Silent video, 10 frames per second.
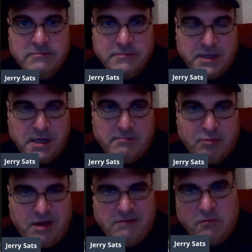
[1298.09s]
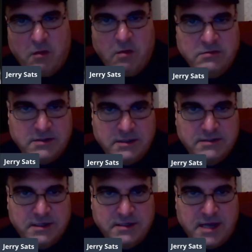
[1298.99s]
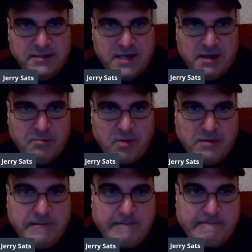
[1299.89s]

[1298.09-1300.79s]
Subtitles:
Yeah, bread rolls, things like that. Italian bread.